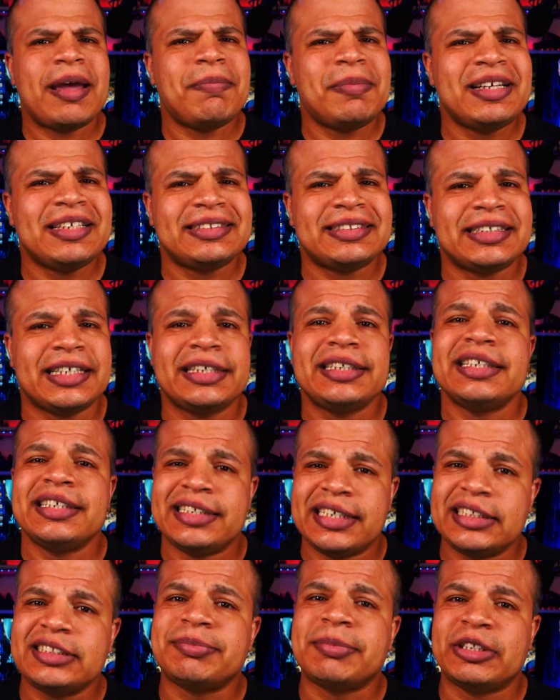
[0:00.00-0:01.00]
that being said,
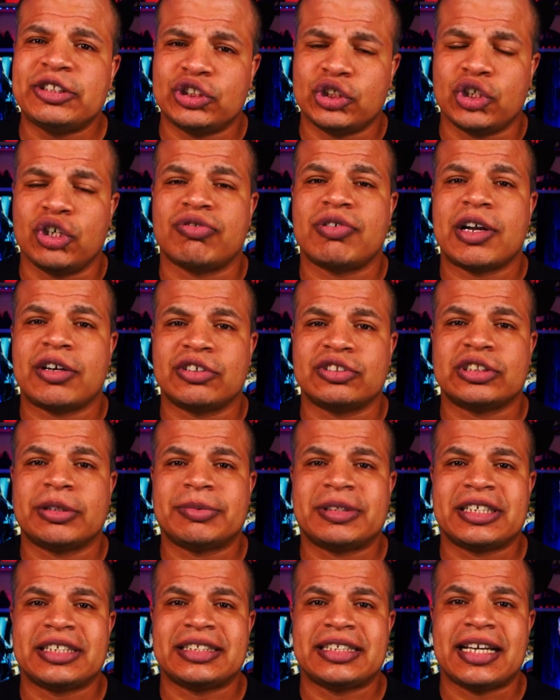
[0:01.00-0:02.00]
let's make sure your router's
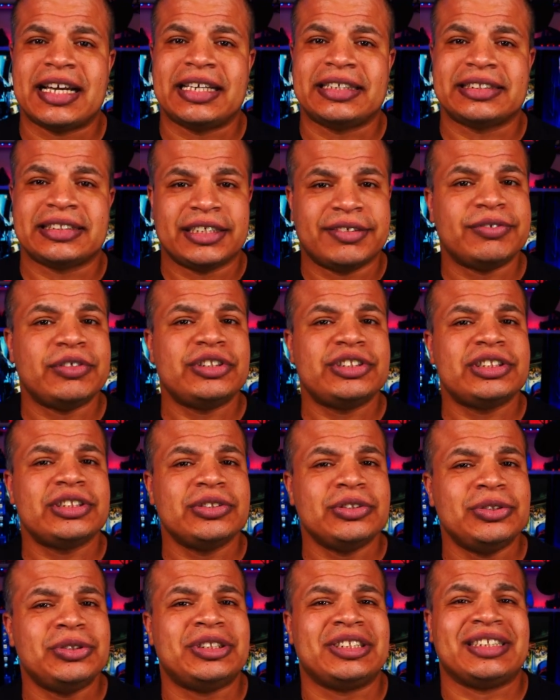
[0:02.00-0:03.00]
up to the task. If you're
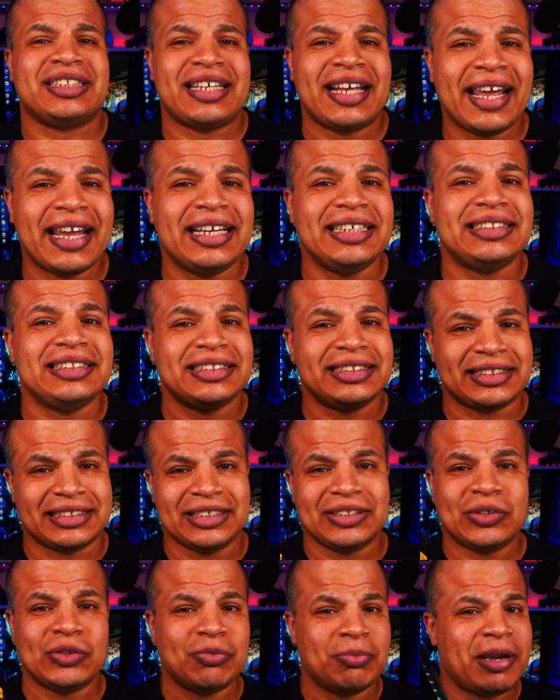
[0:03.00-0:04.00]
still using an aging
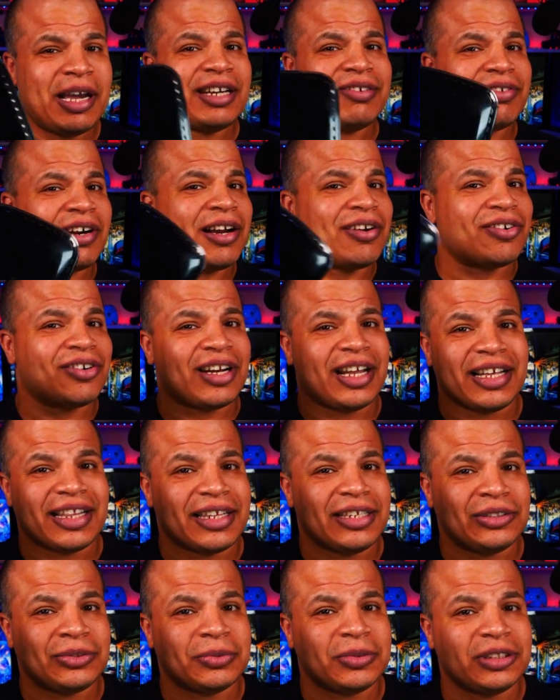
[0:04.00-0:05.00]
single band router
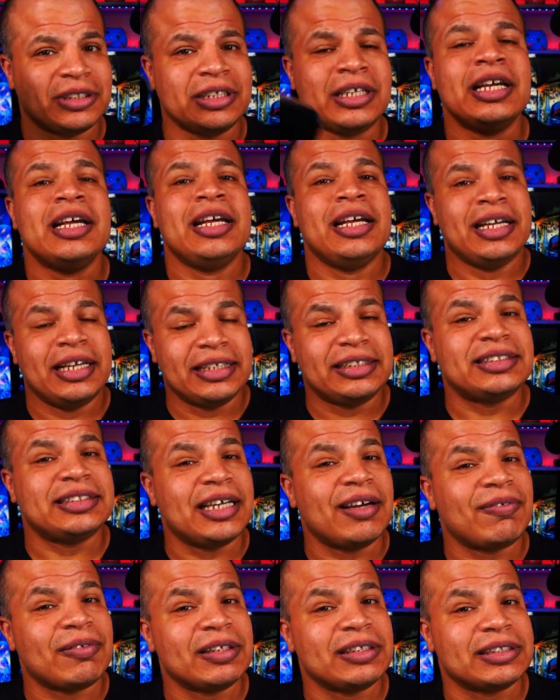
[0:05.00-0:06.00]
like this one, it's
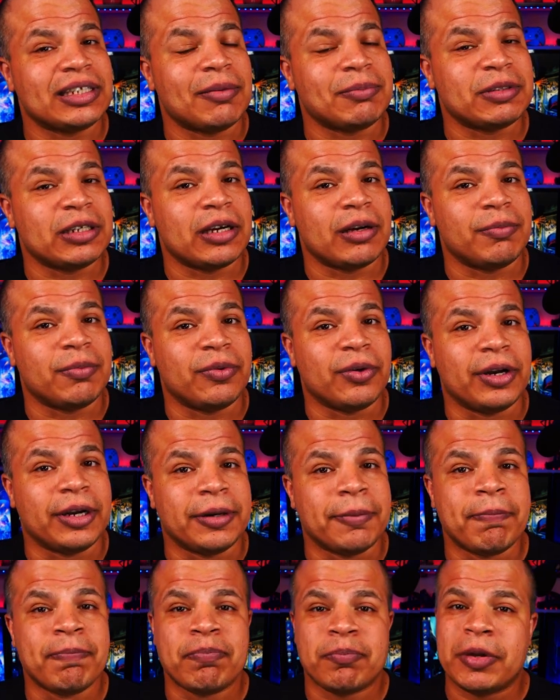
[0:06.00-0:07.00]
definitely time to
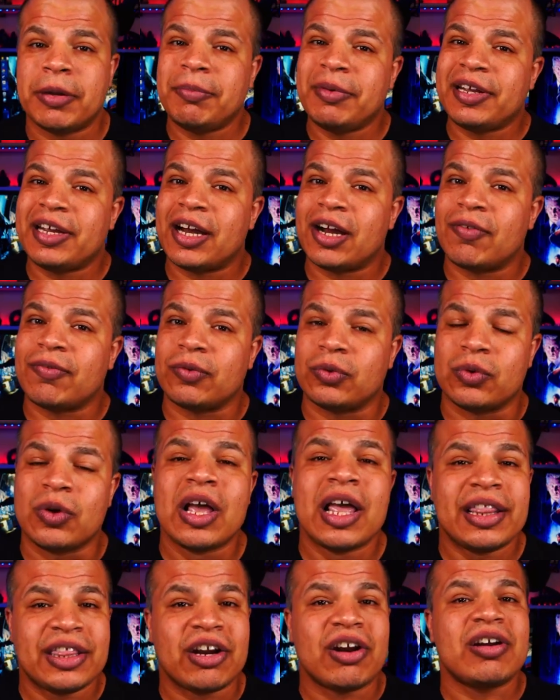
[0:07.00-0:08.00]
upgrade. But be careful,
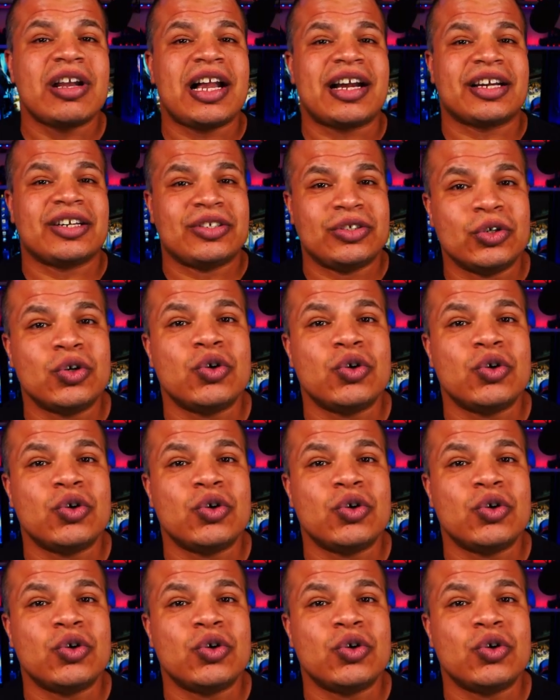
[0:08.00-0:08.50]
there are a lot of